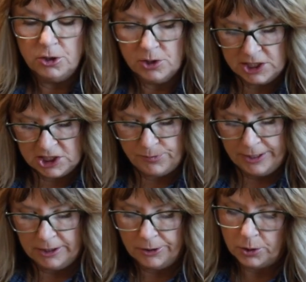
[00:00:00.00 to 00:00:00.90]
You can
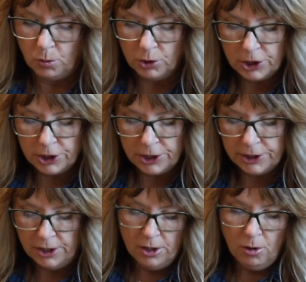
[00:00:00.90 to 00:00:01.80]
spell out a
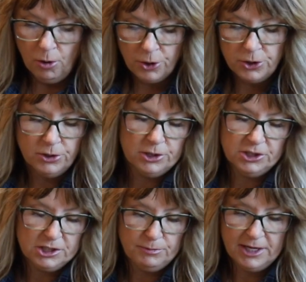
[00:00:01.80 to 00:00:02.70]
word or you can
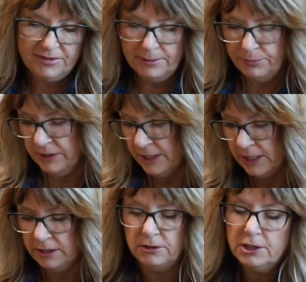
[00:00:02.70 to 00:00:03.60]
just make them plain.